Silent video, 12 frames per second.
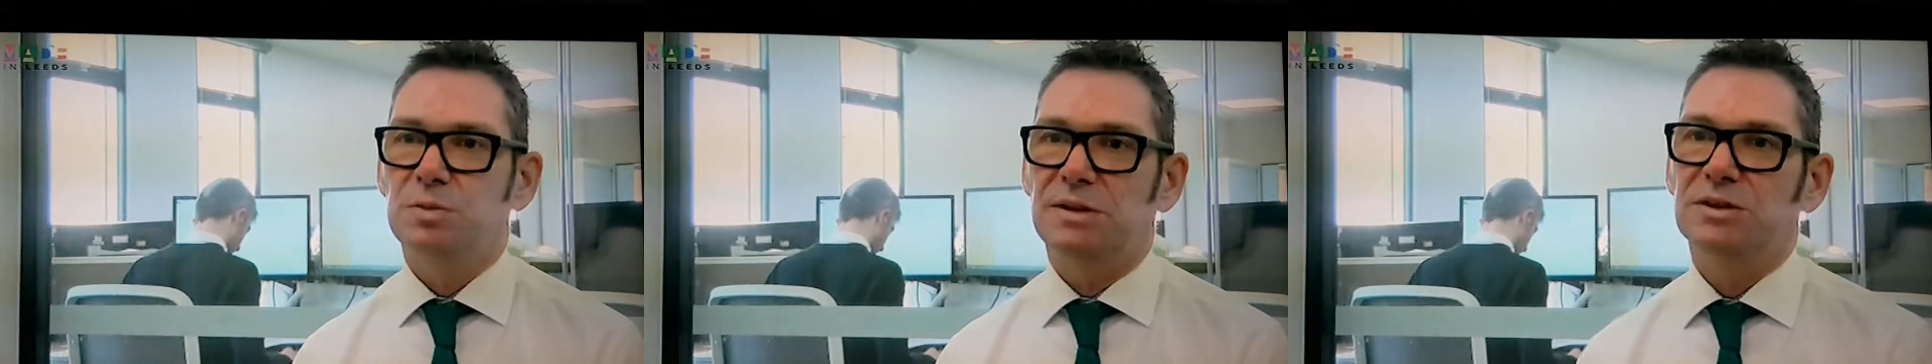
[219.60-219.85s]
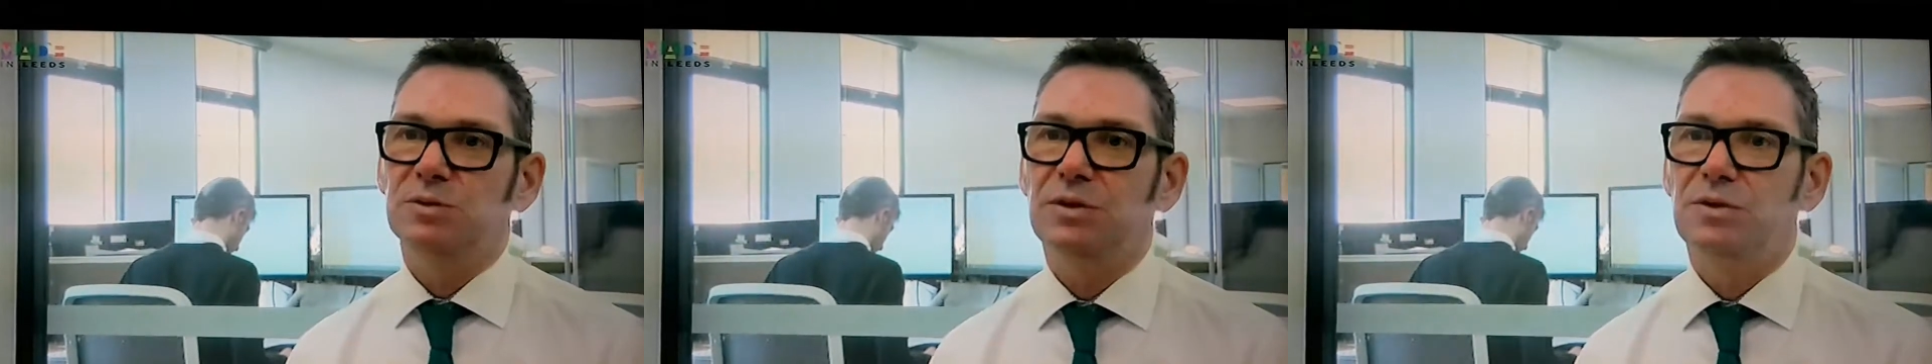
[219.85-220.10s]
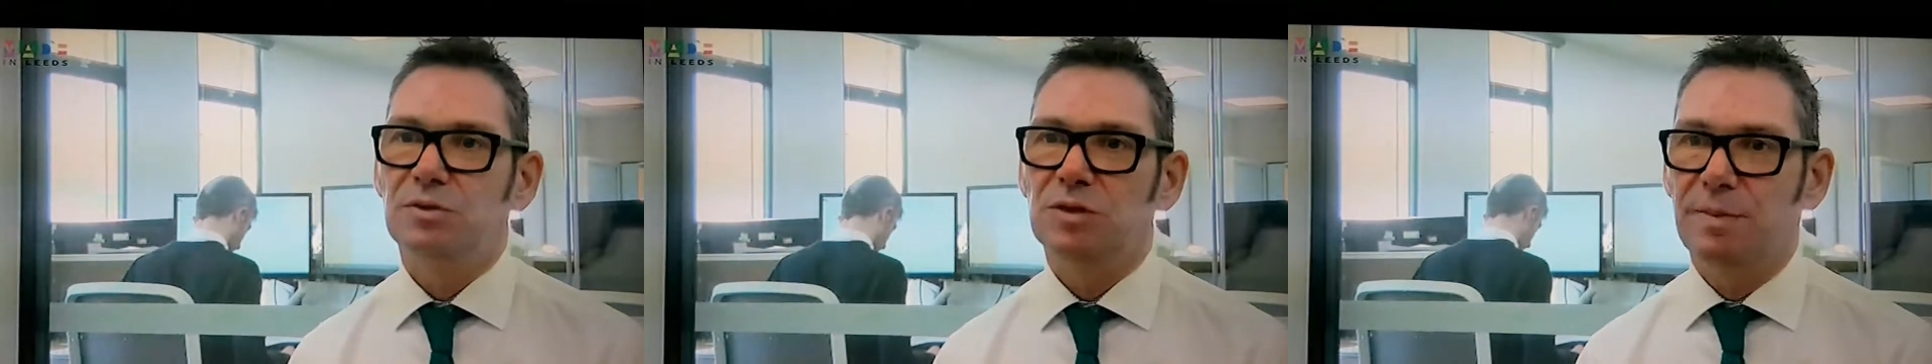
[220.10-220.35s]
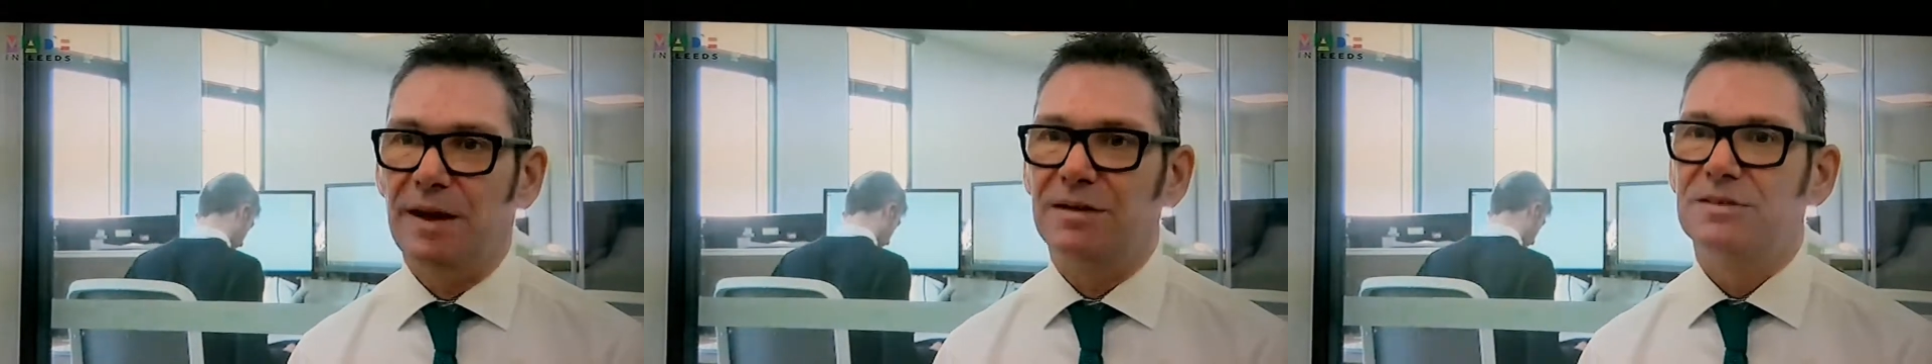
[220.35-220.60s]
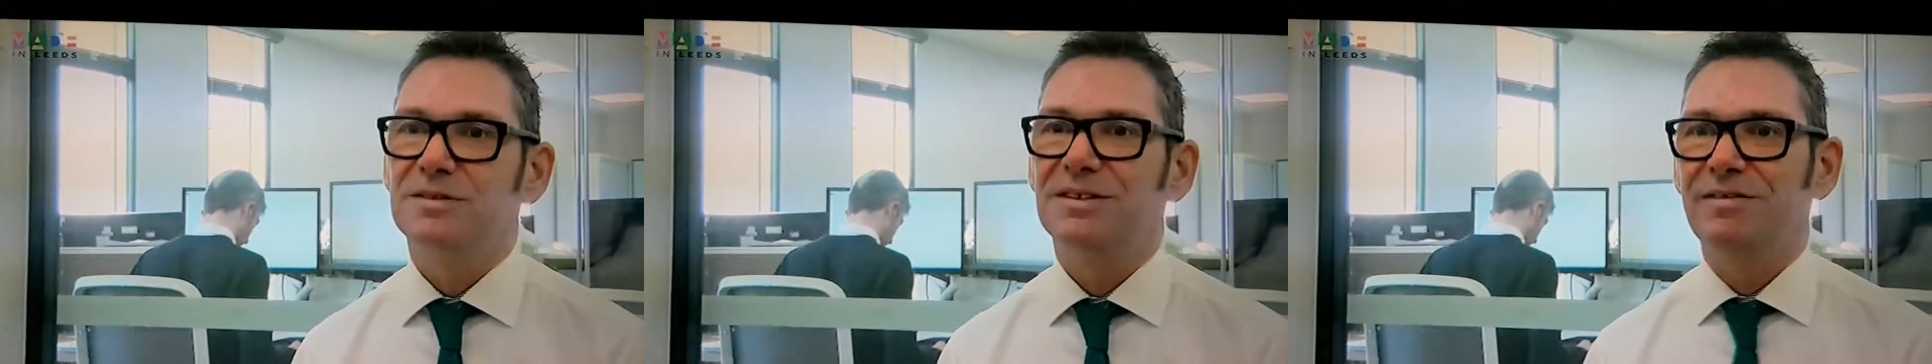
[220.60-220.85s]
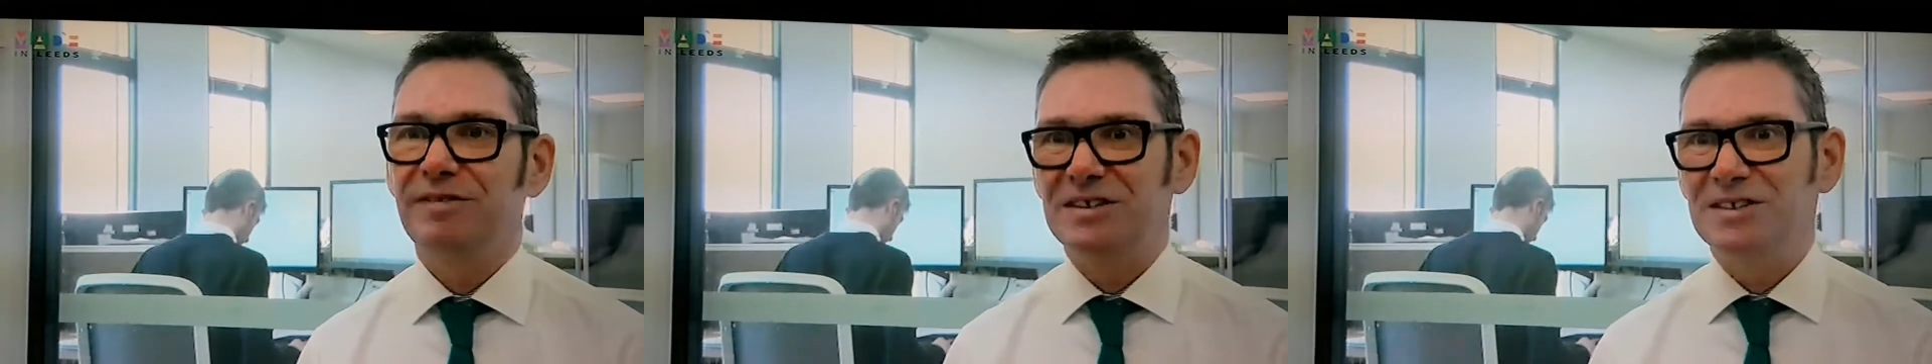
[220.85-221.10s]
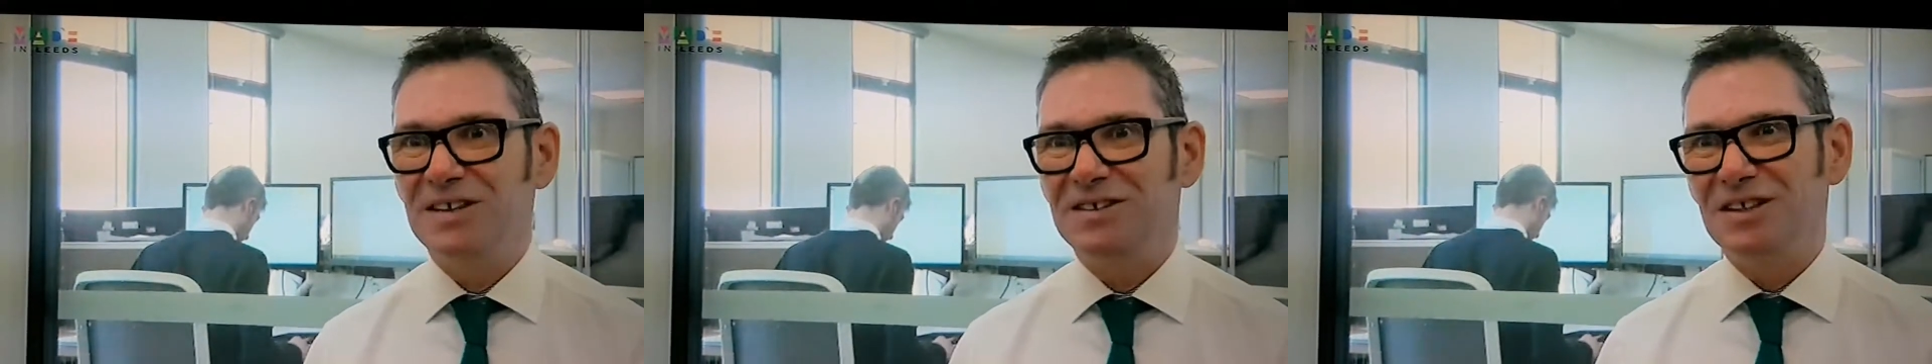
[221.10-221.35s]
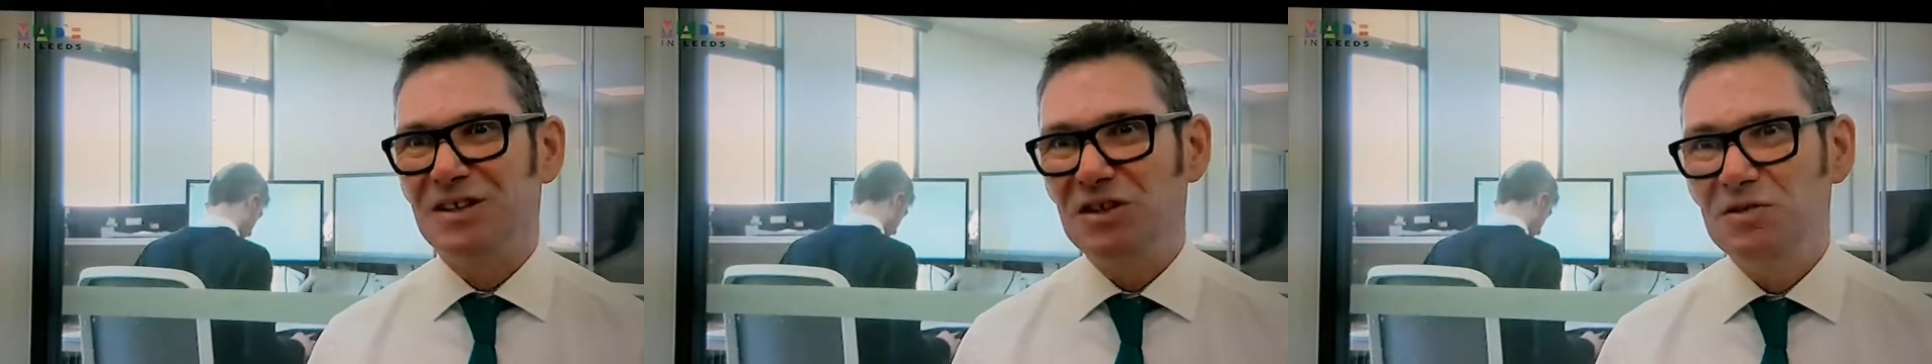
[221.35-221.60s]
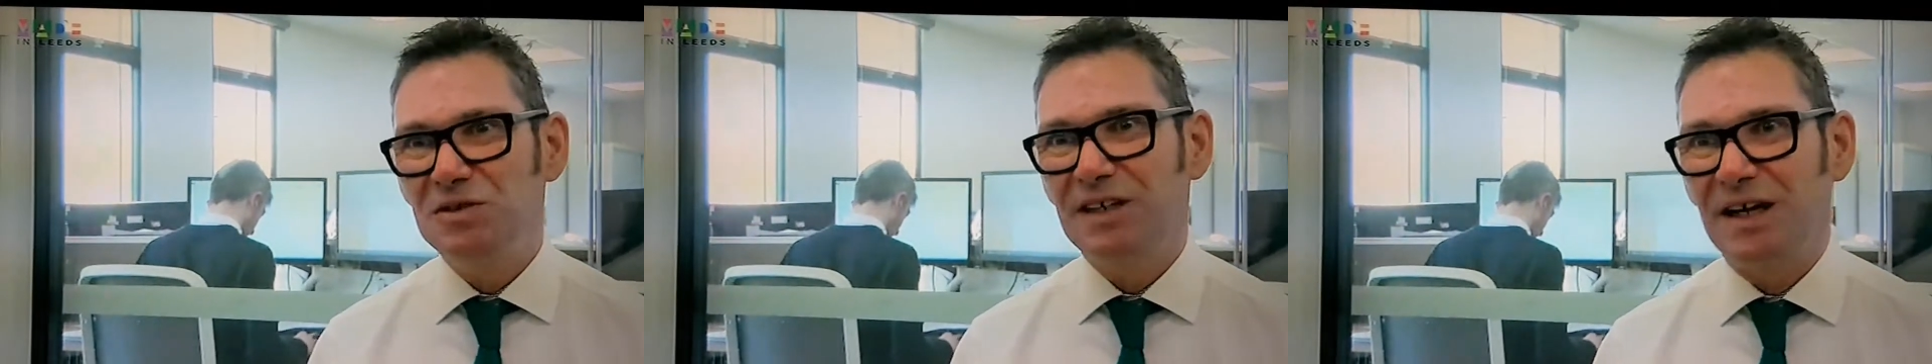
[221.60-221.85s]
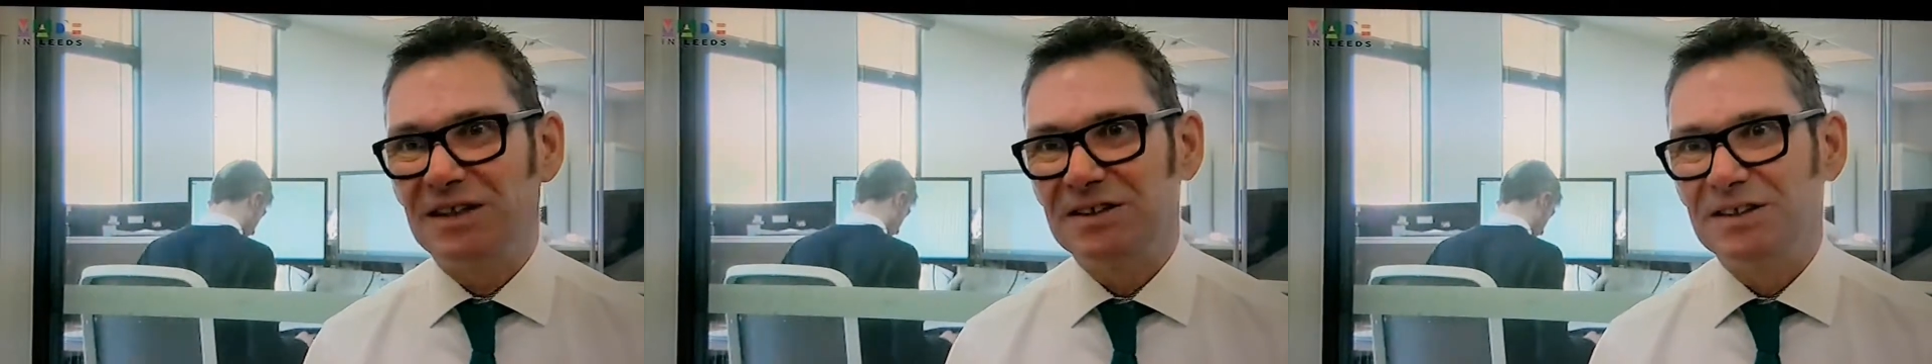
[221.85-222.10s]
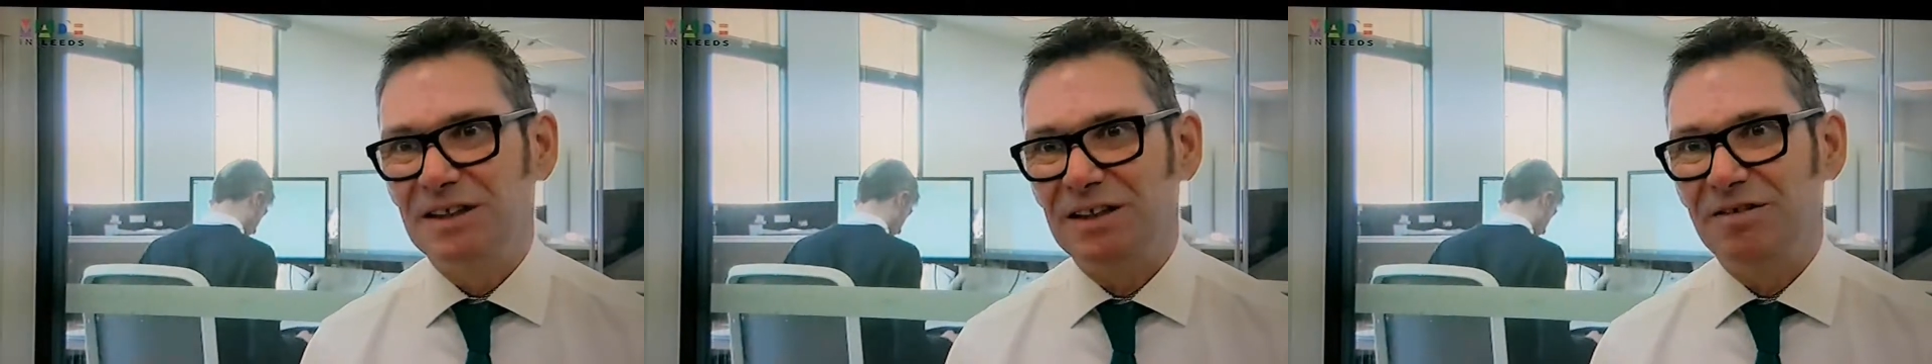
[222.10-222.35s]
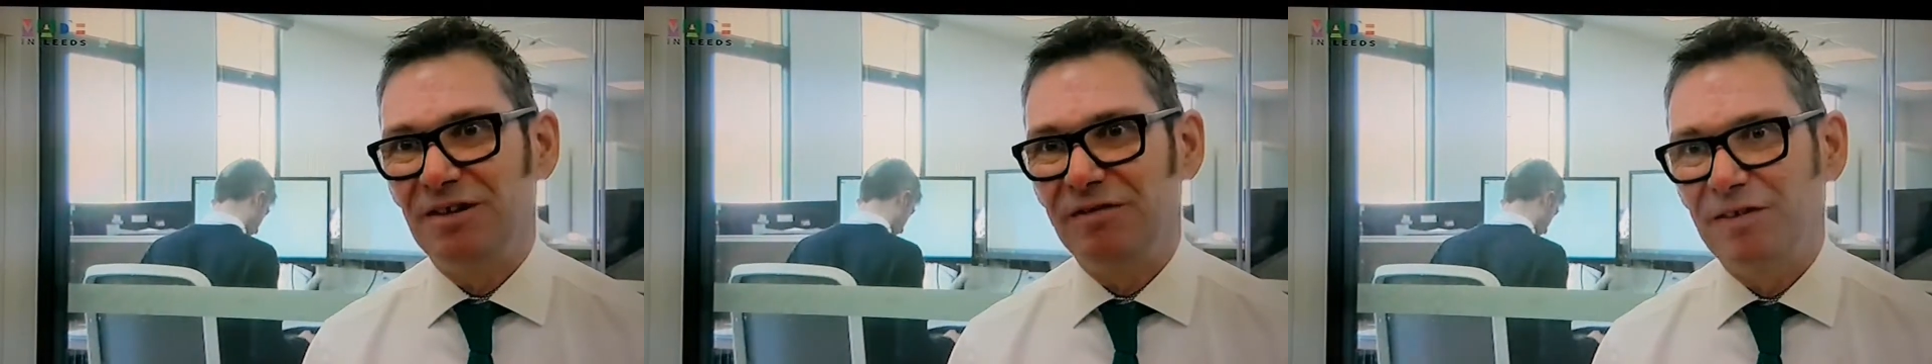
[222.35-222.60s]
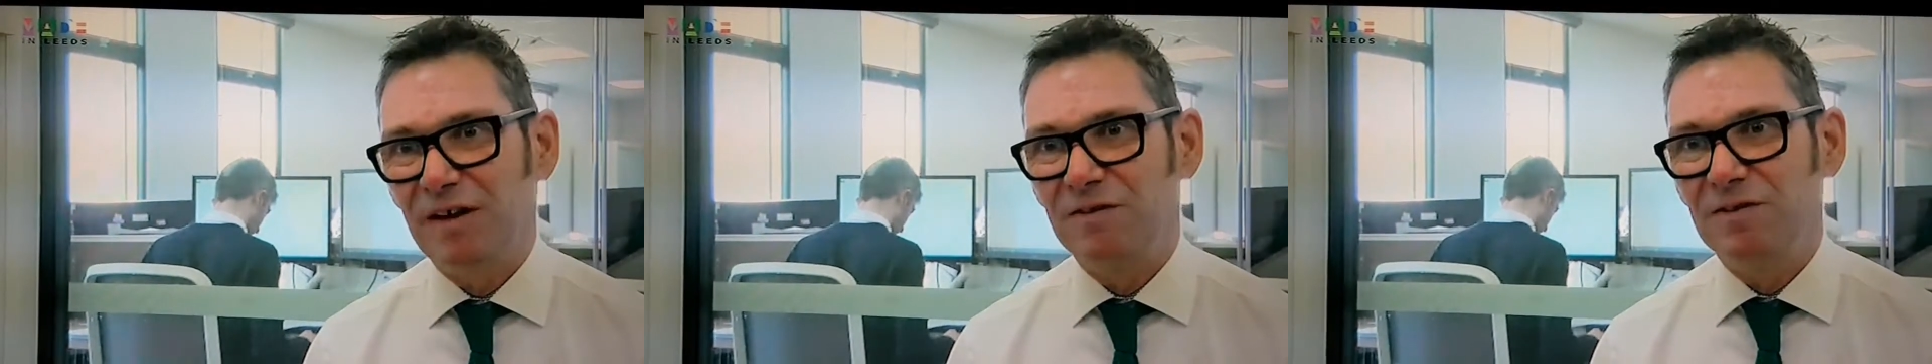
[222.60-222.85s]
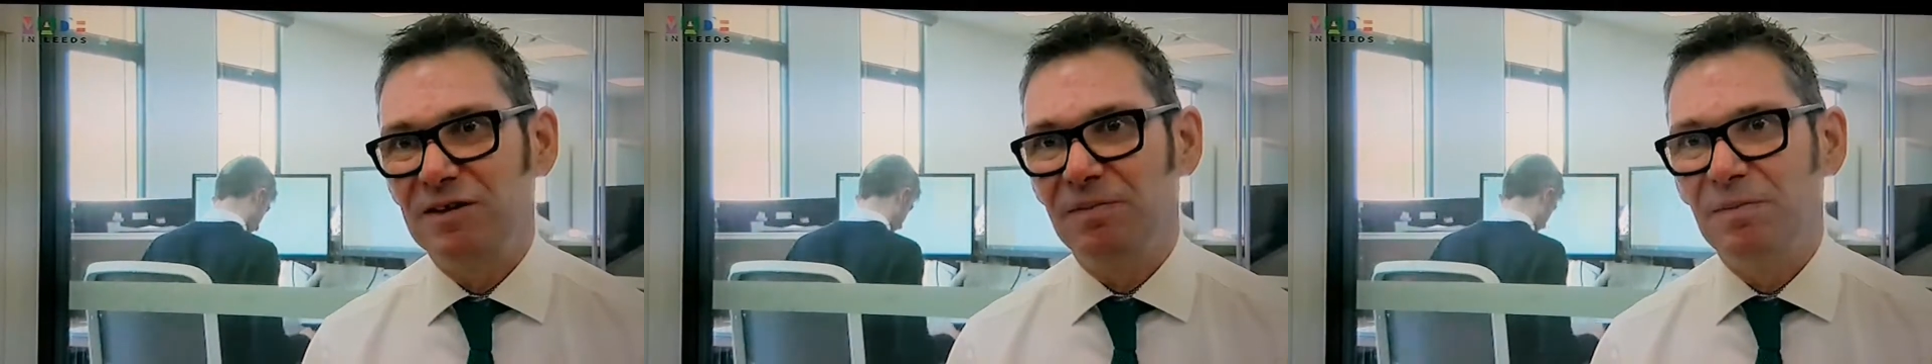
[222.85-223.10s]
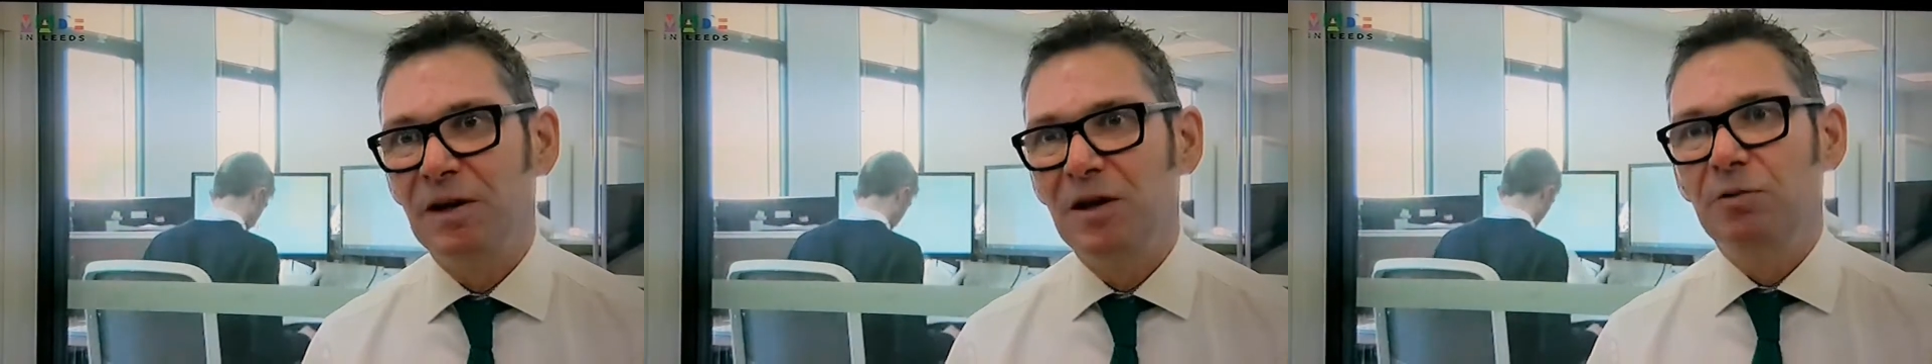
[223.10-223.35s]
Whilst we're all about investigating new tests and their effect of them,